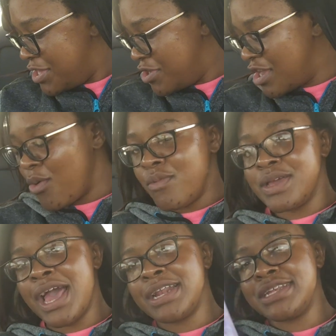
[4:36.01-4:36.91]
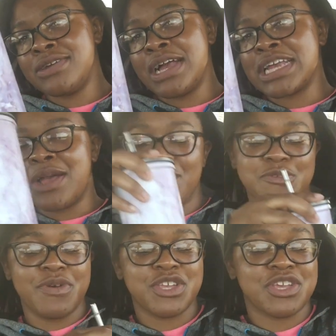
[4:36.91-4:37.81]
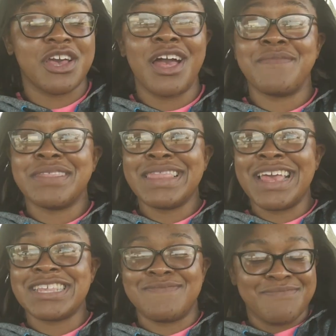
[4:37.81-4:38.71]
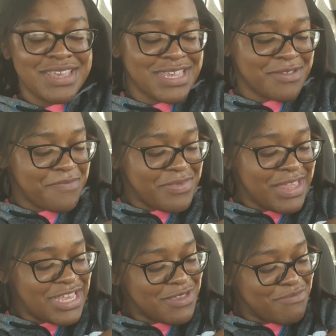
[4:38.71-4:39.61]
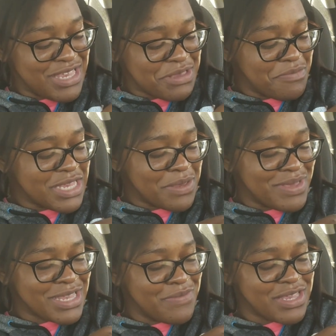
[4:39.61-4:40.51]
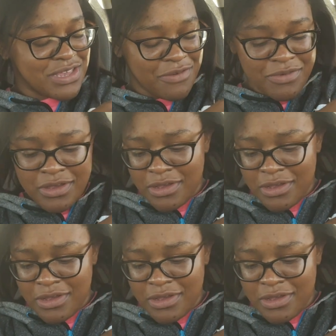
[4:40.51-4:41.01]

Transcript: You know what we got to do? I got my special cup. Let's miss them. Let's miss them, miss them, miss them, miss them.